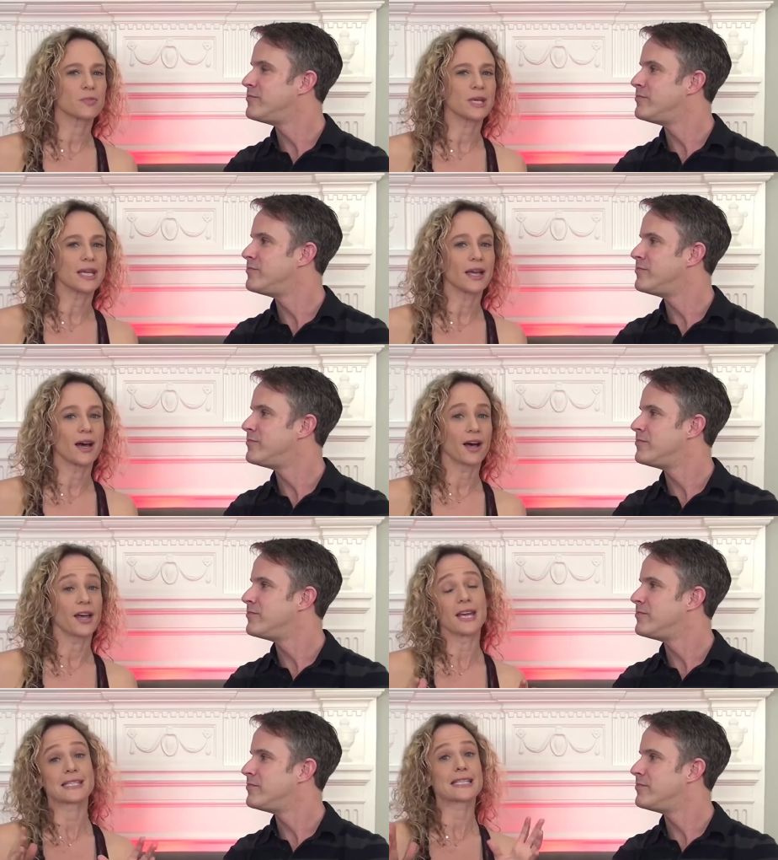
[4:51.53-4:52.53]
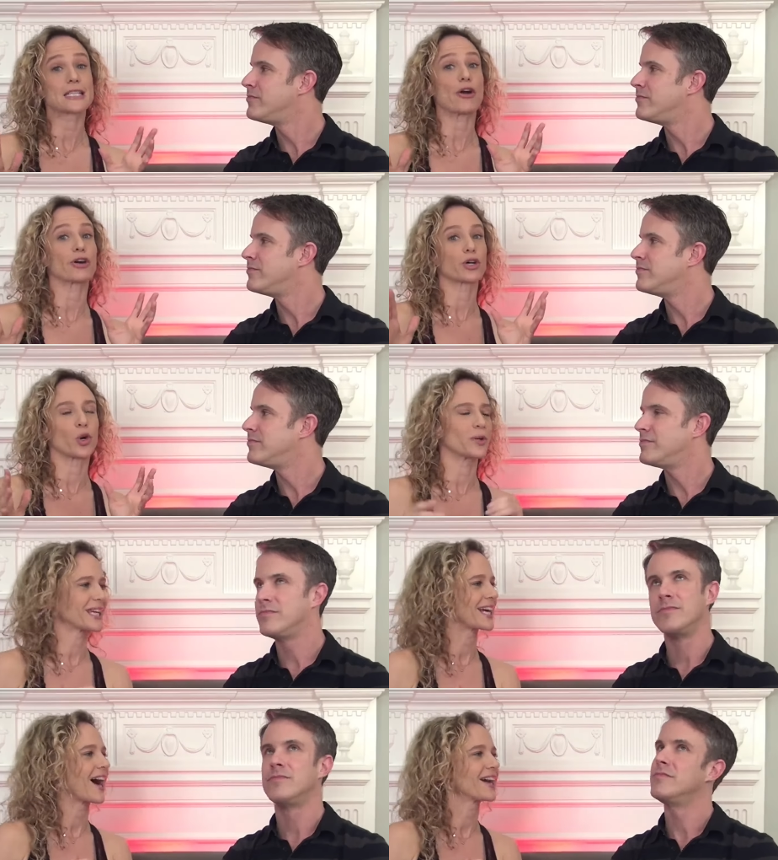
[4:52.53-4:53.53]
Speaker 1: to be hysterical,
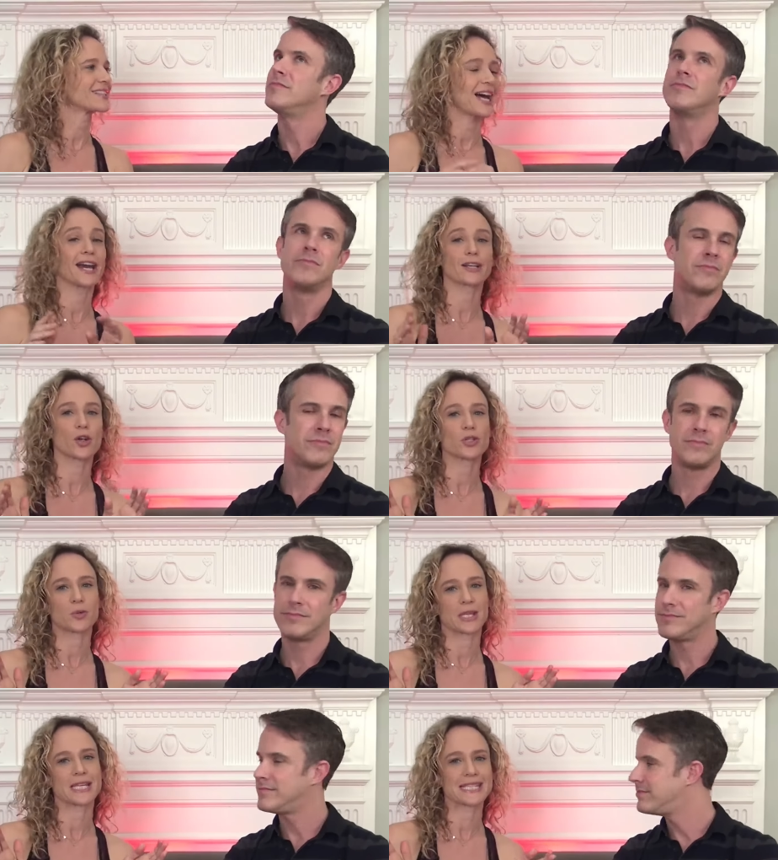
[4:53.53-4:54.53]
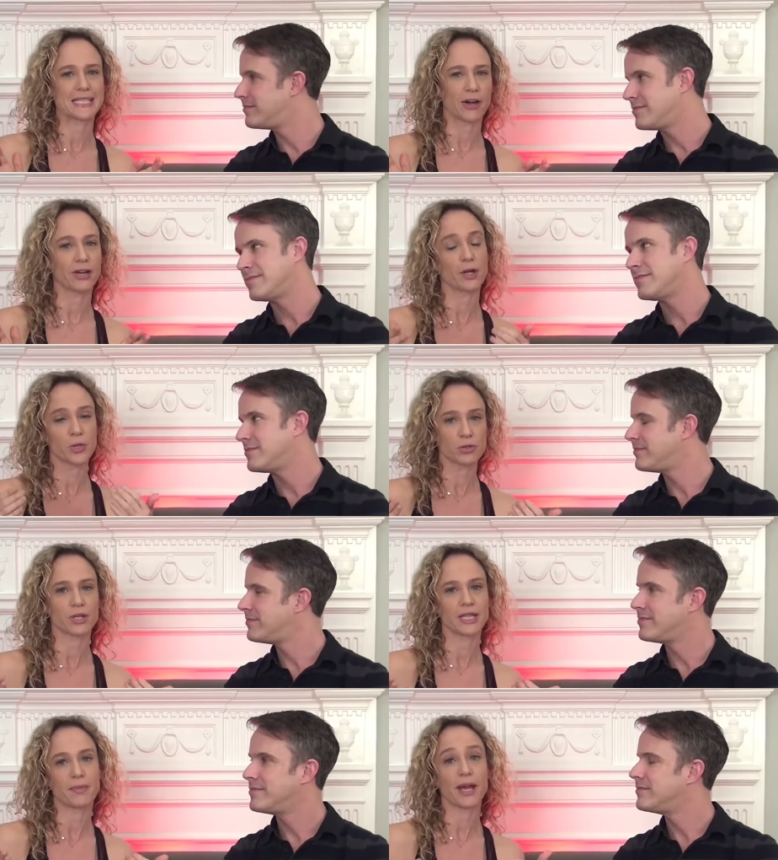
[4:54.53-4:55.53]
when they got diagnosed with hysteria, which
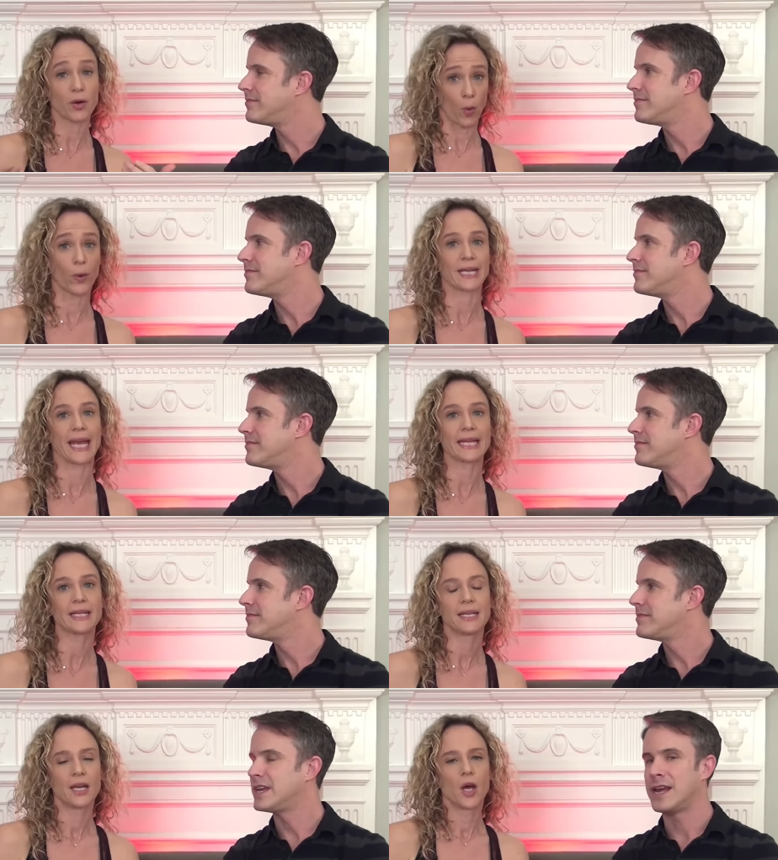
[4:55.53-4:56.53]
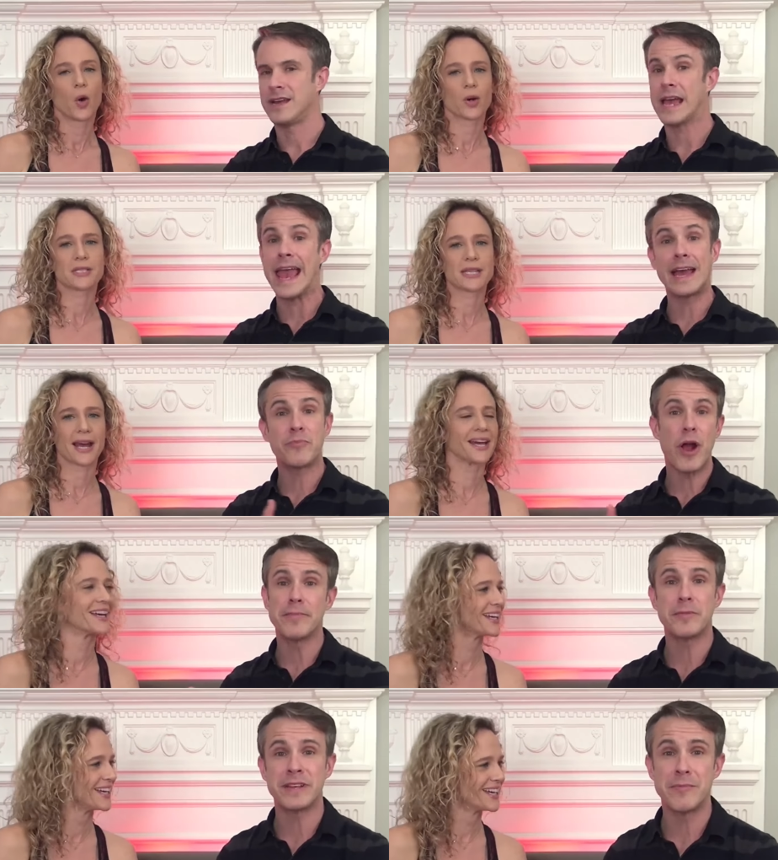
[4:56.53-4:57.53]
really meant horny. Yeah,
Speaker 2: or and
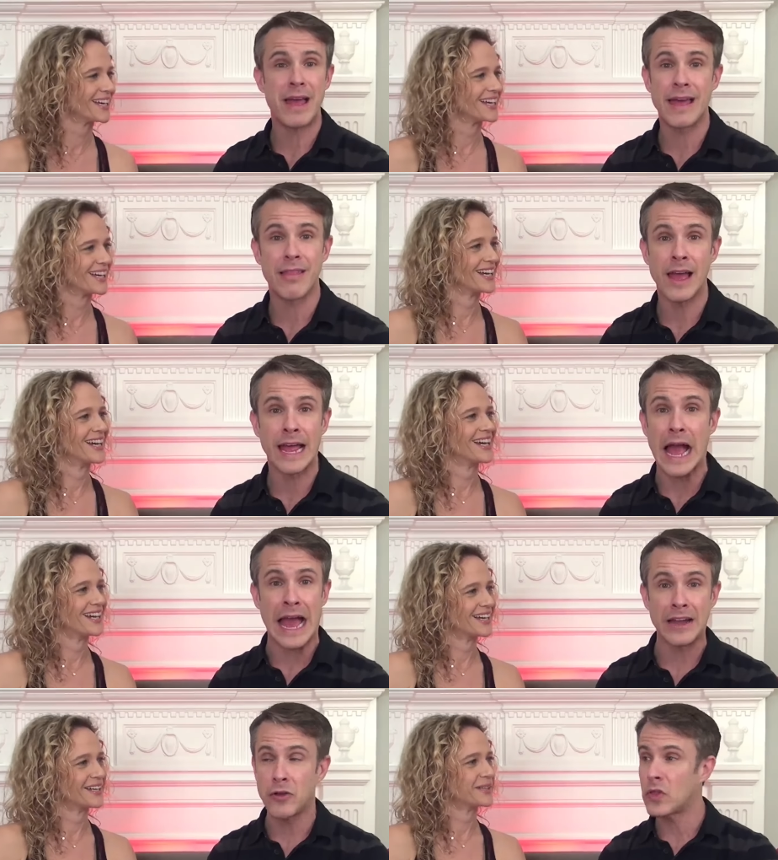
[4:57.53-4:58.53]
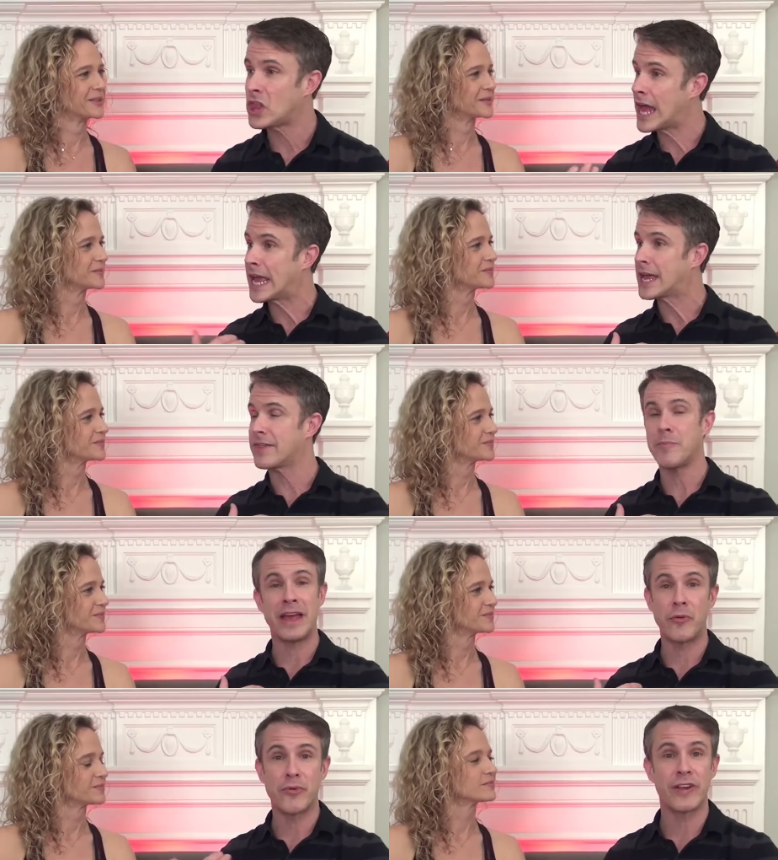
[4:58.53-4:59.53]
probably meant like, I don't like the
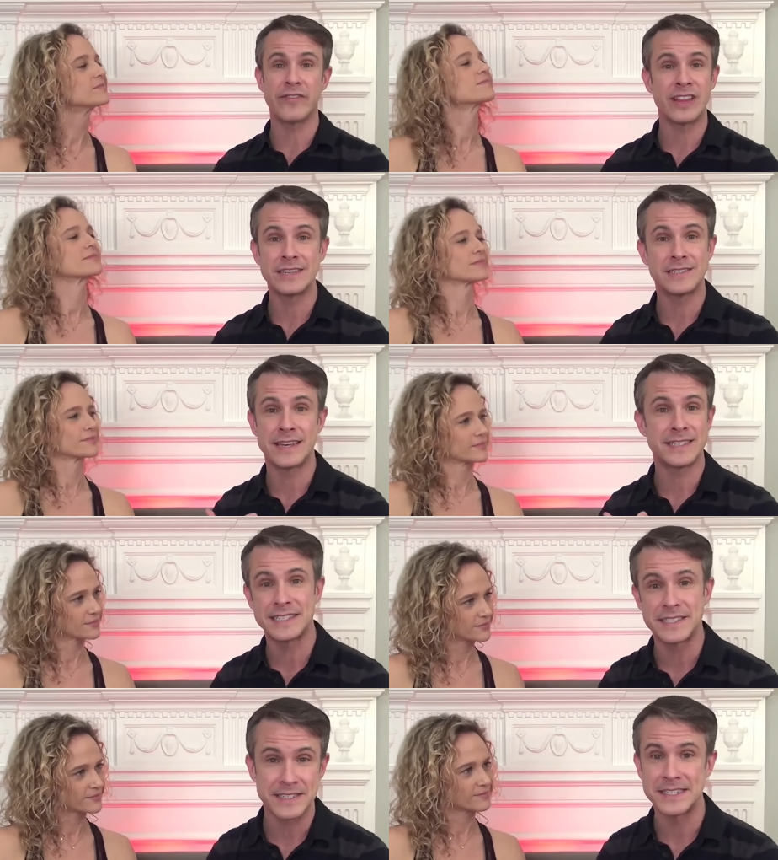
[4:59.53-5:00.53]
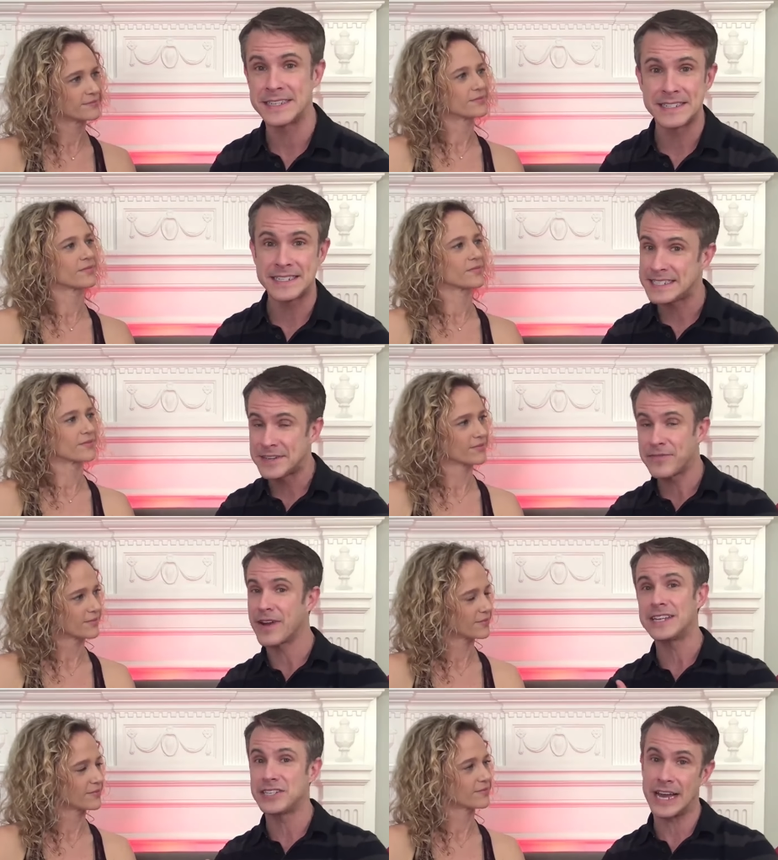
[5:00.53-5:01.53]
male privilege that is
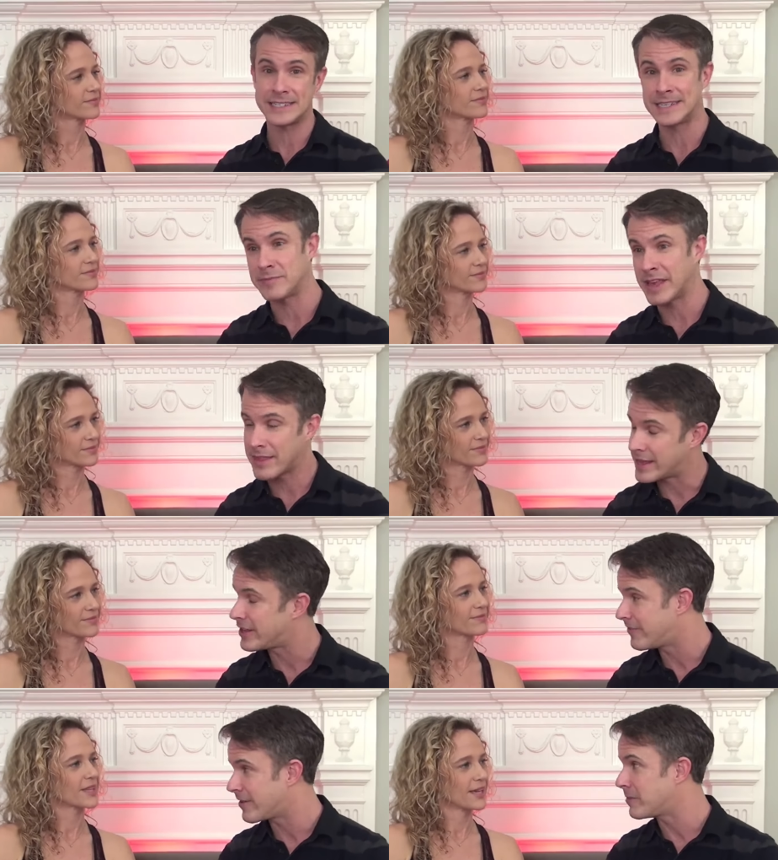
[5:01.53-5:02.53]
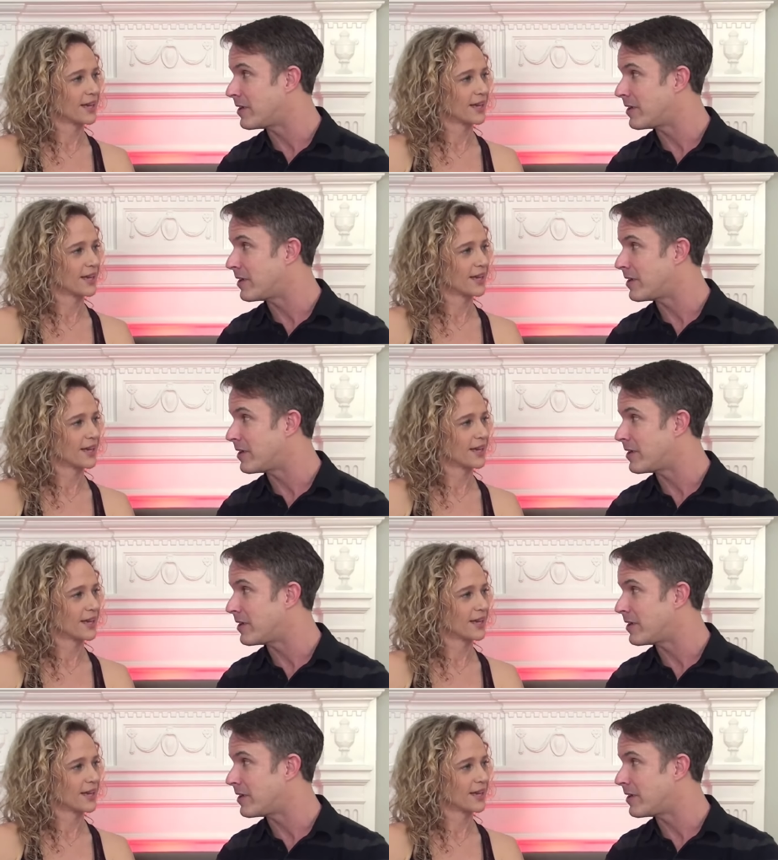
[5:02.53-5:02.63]
disenfranchising me, thank you very